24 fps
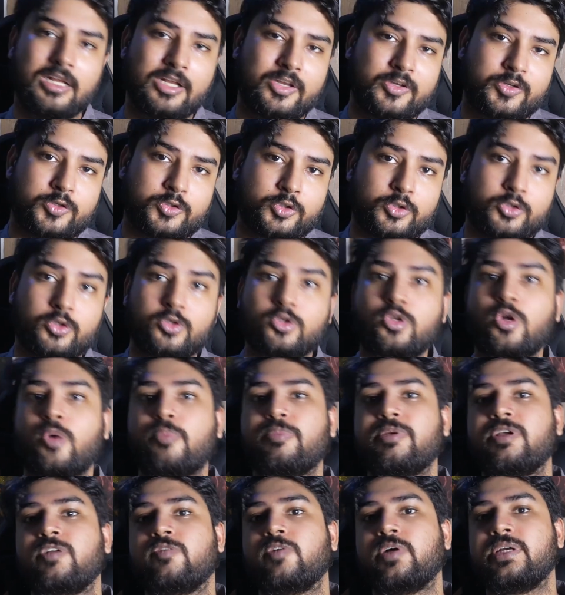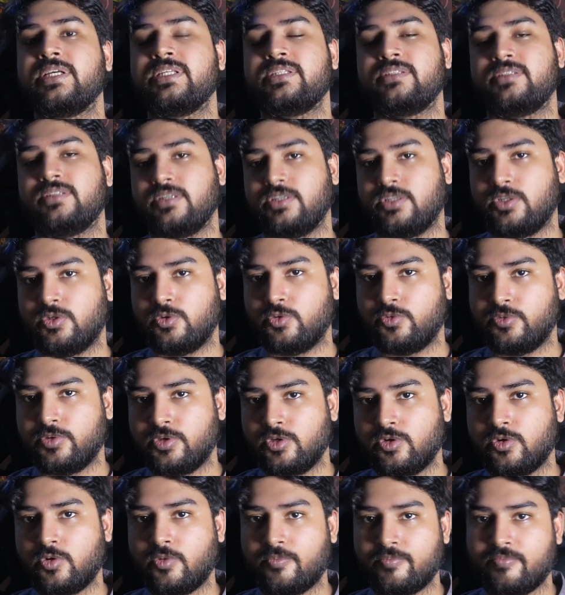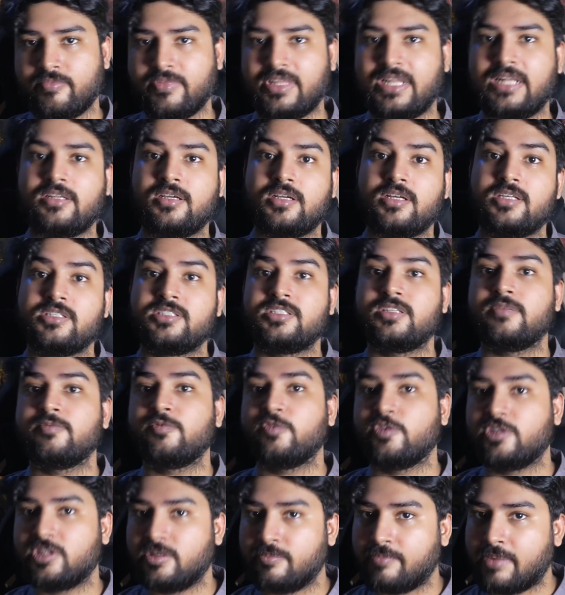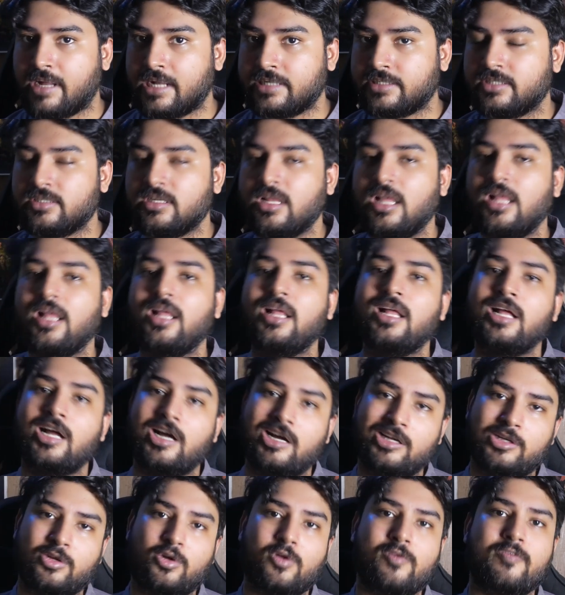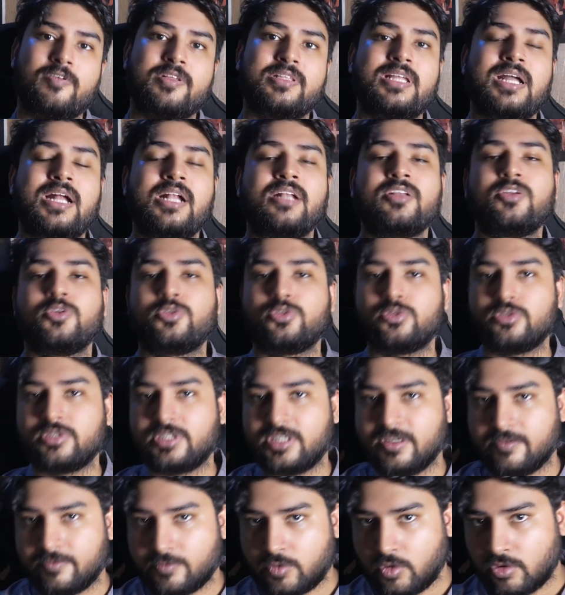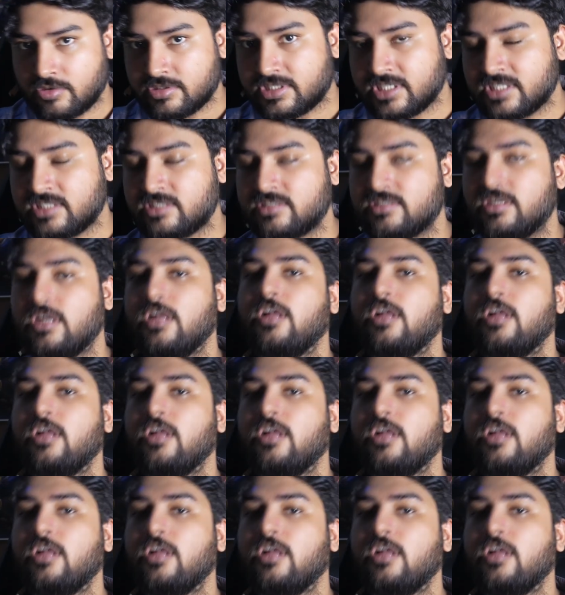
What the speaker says: You should do topic wise to, get accustomed with the pattern. Along with that, you should give contest.